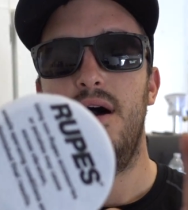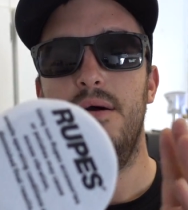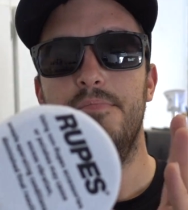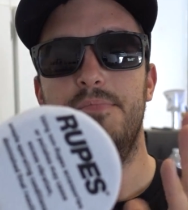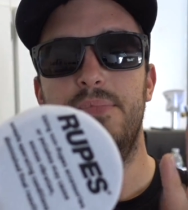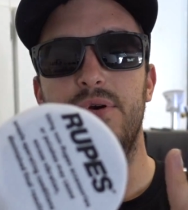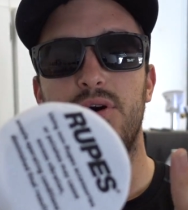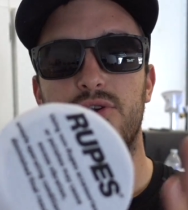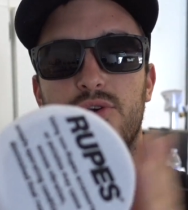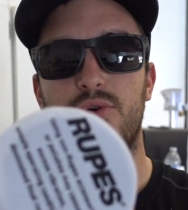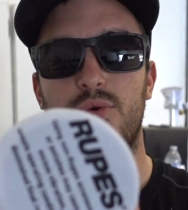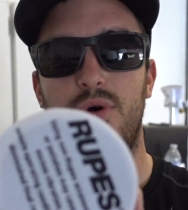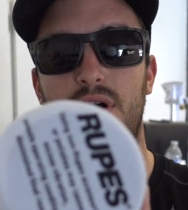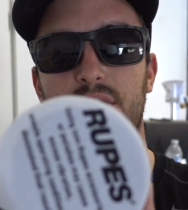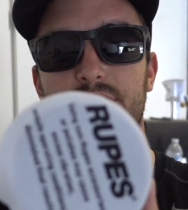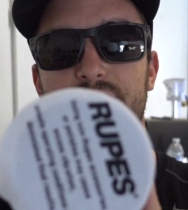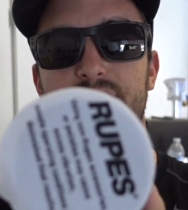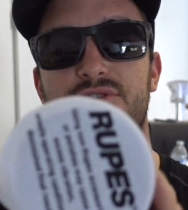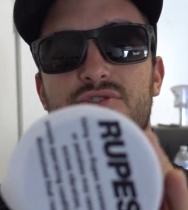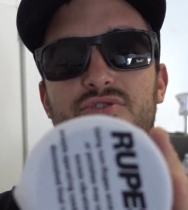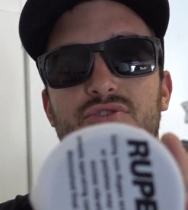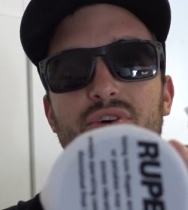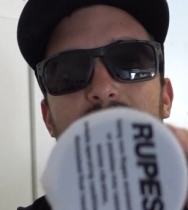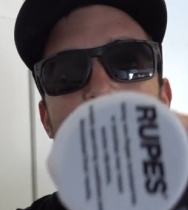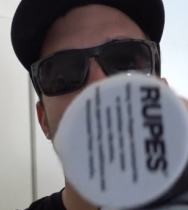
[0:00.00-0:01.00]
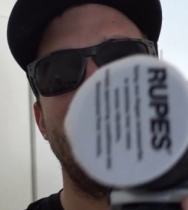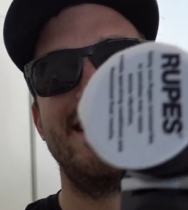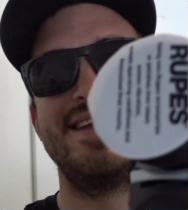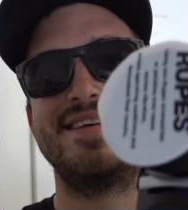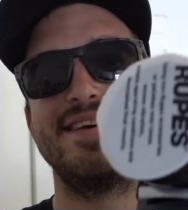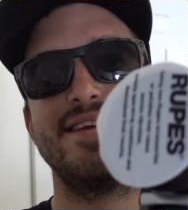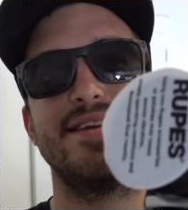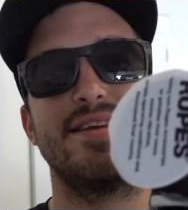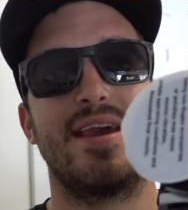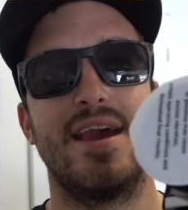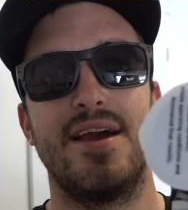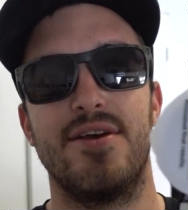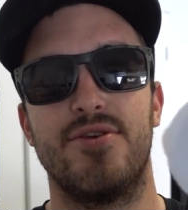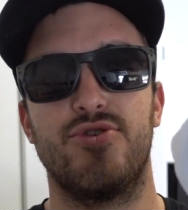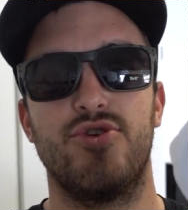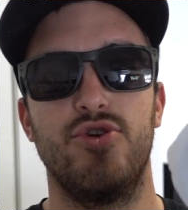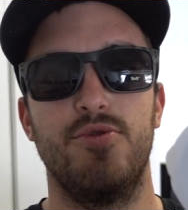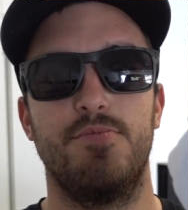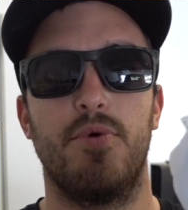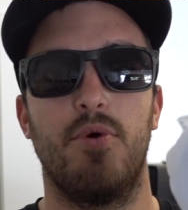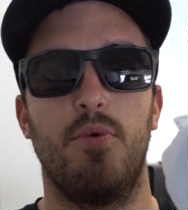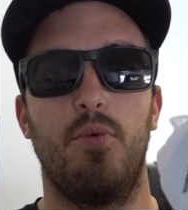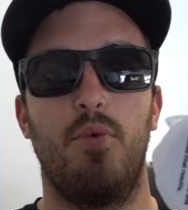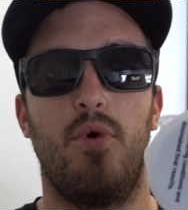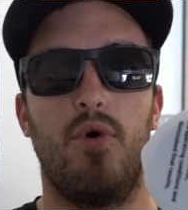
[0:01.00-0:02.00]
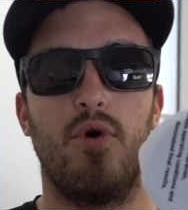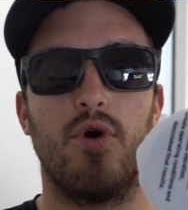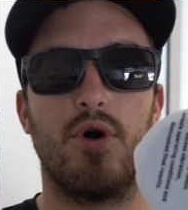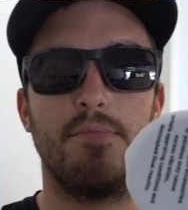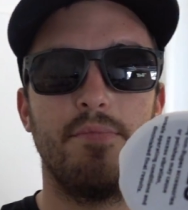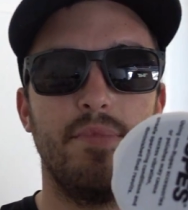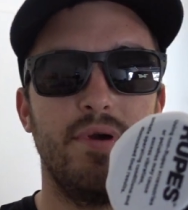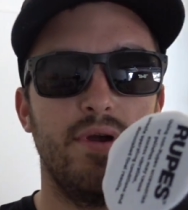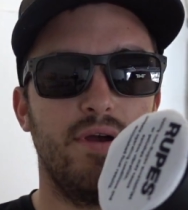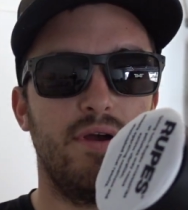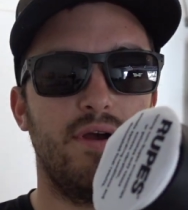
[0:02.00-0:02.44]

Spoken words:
Build quality is great. It didn't get super warm.